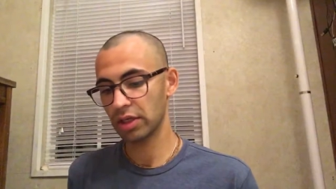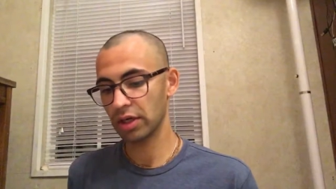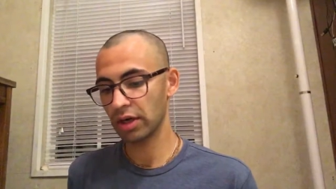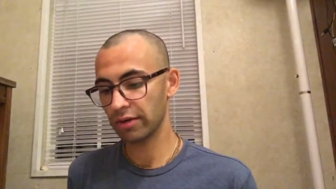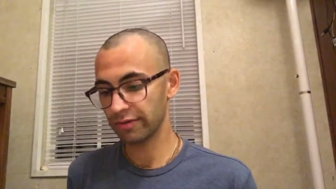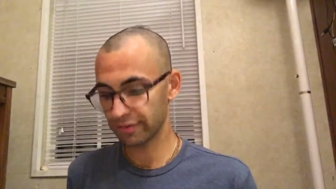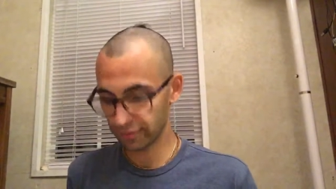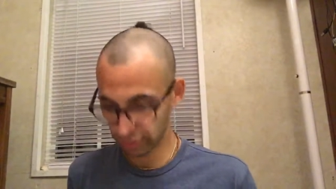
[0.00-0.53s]

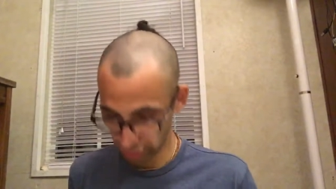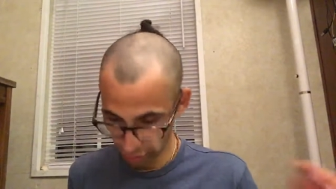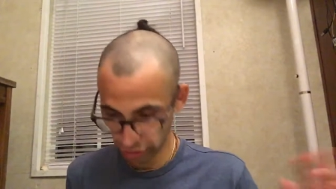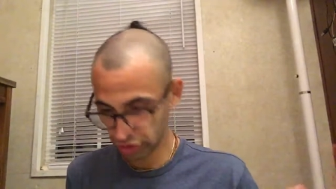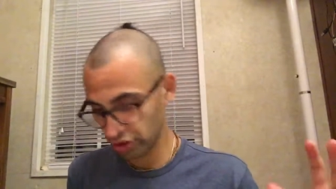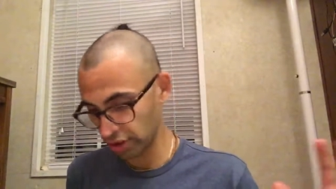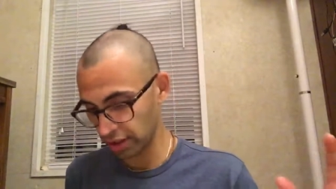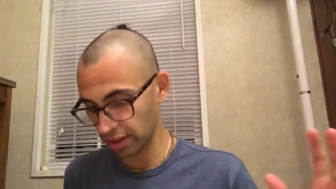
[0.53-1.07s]
of
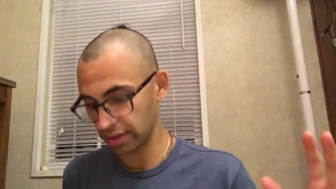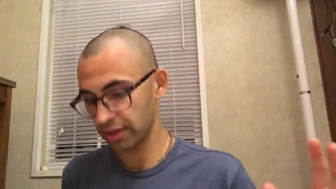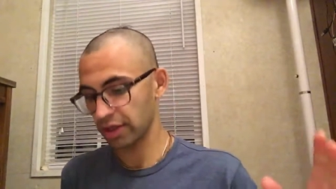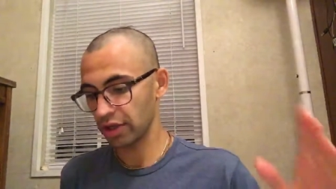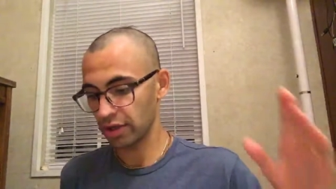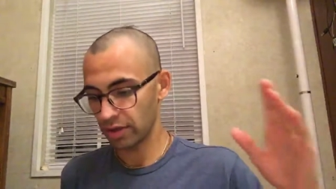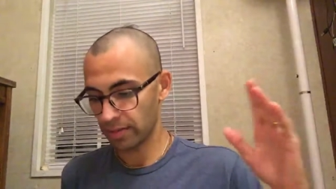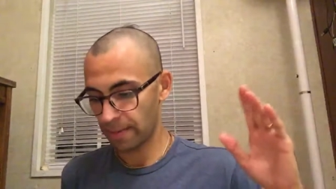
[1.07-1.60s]
Krishna,
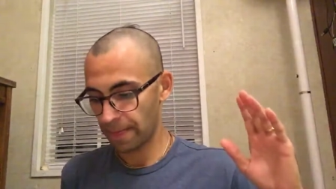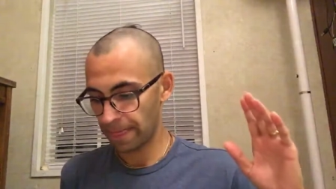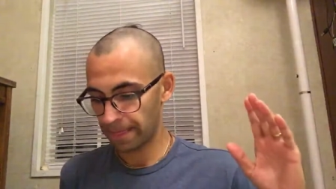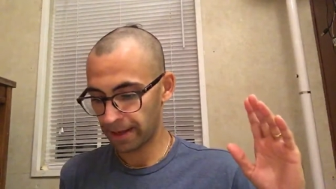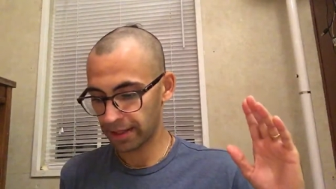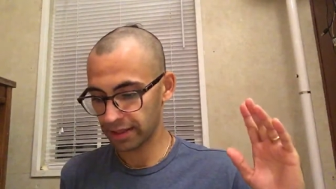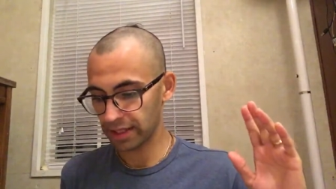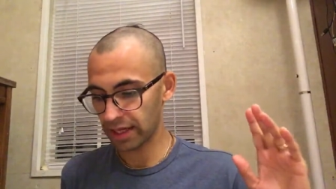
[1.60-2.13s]

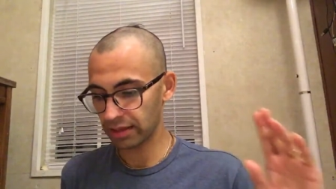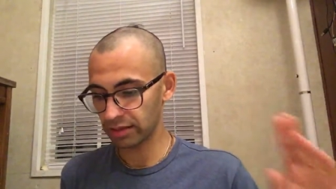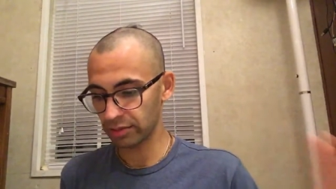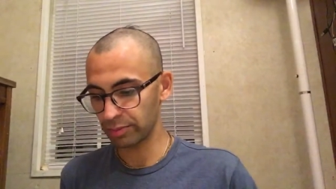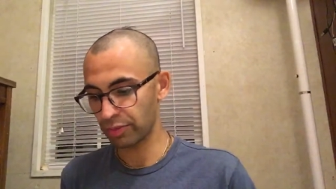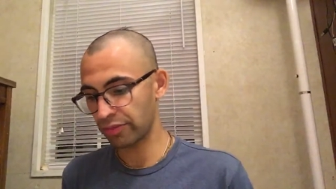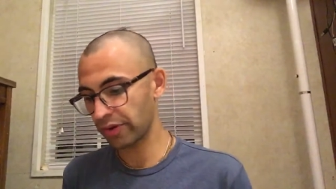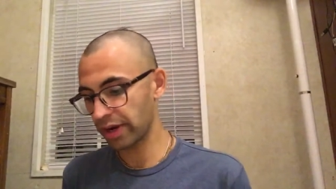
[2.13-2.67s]

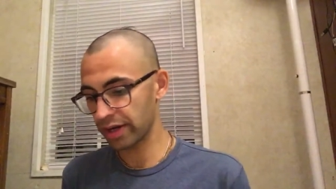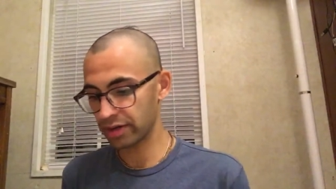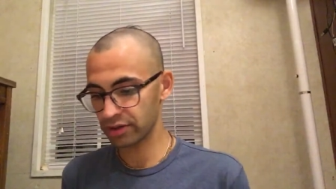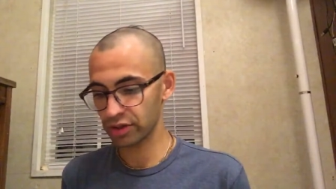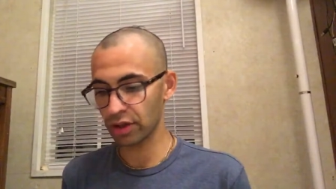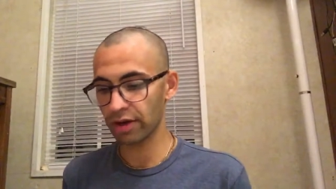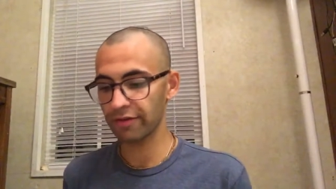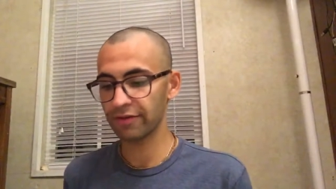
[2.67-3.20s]
entitled
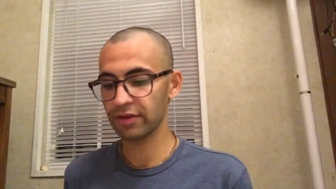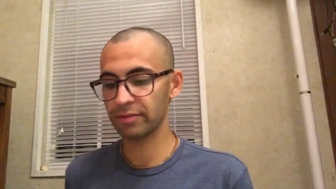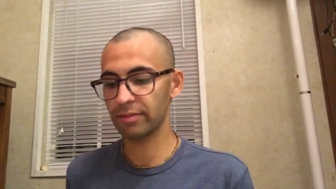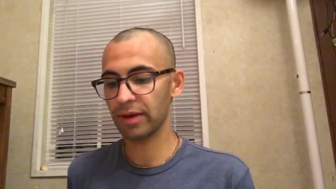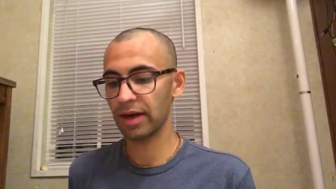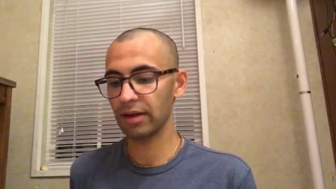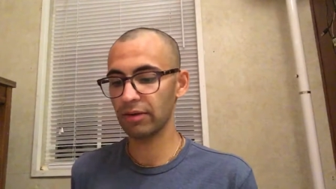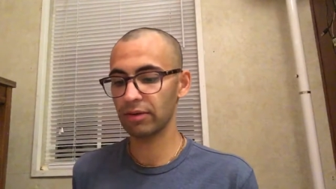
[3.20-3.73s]
Prayers Offered
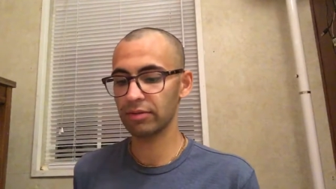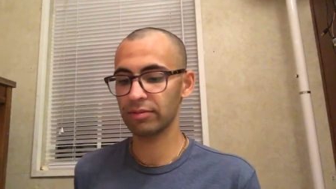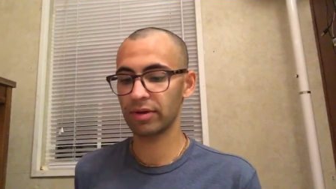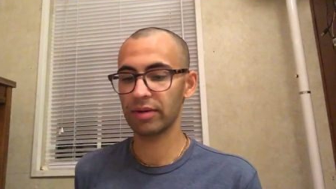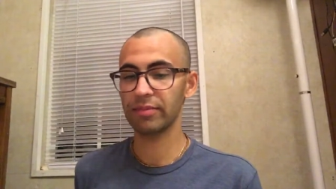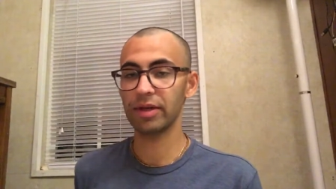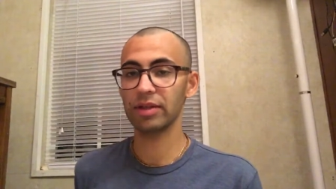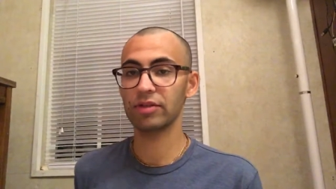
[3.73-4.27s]
by Lord
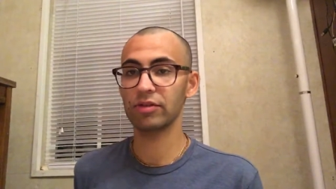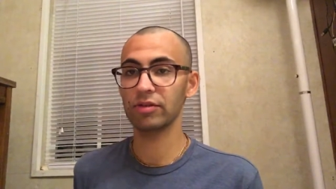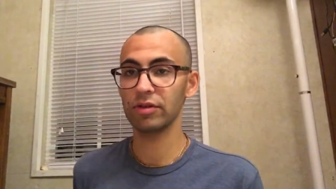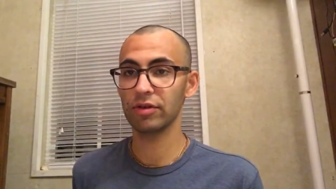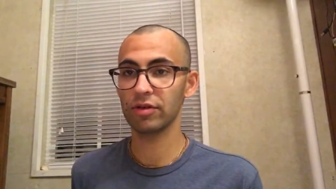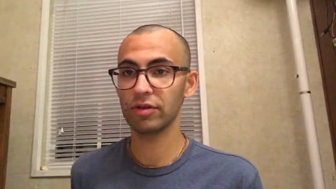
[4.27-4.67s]
Brahma to